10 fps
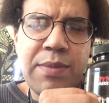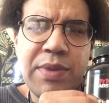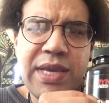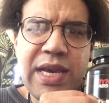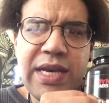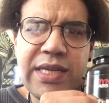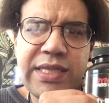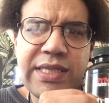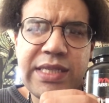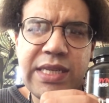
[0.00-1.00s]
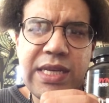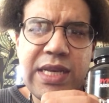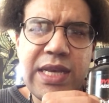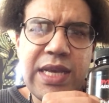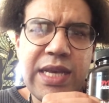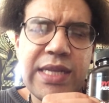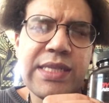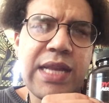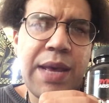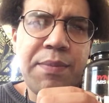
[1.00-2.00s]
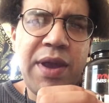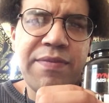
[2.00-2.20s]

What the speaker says: because it's not my